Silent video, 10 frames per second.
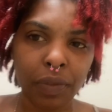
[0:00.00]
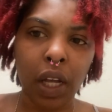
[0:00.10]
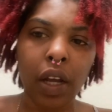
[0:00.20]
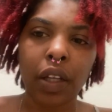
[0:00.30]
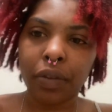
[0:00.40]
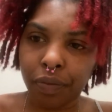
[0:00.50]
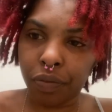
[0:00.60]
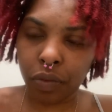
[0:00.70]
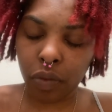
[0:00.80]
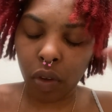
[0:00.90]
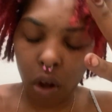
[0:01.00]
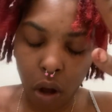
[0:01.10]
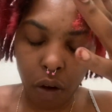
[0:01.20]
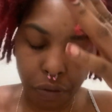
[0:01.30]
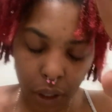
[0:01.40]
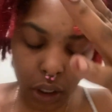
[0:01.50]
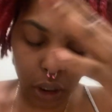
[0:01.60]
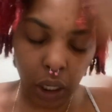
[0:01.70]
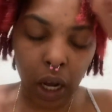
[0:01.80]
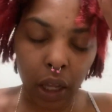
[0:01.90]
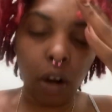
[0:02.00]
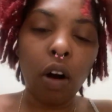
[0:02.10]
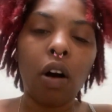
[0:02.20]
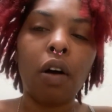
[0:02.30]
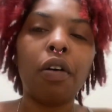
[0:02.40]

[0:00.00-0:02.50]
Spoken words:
Like all fucking night, all